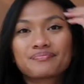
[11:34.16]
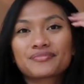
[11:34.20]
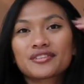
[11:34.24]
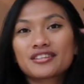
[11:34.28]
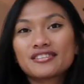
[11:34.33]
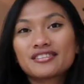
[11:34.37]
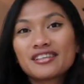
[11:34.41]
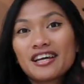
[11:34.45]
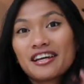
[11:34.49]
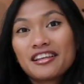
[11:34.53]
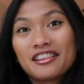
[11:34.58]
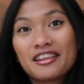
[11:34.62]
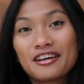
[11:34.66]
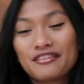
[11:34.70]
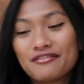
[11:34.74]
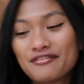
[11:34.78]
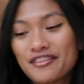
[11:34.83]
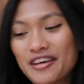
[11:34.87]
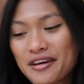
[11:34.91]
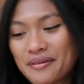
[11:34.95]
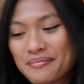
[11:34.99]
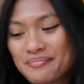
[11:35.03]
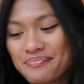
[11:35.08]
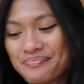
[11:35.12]
because I love
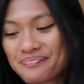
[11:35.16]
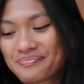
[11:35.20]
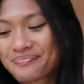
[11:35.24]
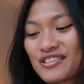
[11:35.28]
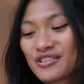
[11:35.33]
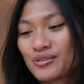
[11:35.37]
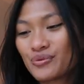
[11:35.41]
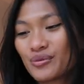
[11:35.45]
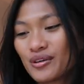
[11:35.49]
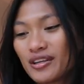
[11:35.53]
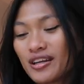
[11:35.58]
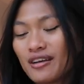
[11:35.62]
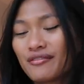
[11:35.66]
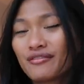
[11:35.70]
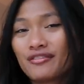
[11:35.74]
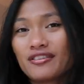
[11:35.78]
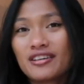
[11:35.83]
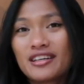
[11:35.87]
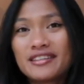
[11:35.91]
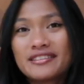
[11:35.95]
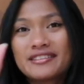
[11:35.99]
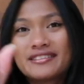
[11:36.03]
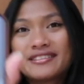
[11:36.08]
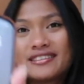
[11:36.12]
them. So whenever
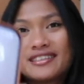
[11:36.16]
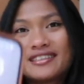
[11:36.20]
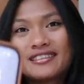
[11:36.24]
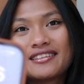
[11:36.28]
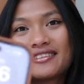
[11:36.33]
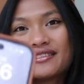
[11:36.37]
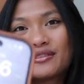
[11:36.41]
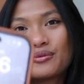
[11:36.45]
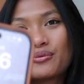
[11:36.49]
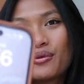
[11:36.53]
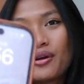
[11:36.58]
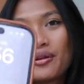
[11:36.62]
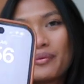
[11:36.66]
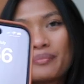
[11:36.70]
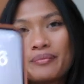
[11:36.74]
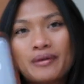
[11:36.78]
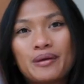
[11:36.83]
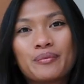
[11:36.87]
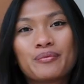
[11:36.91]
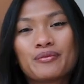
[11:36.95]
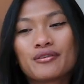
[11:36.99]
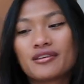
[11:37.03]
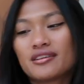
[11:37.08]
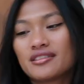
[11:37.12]
I see this
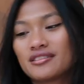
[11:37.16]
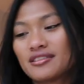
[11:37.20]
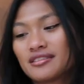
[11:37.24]
wallpaper, I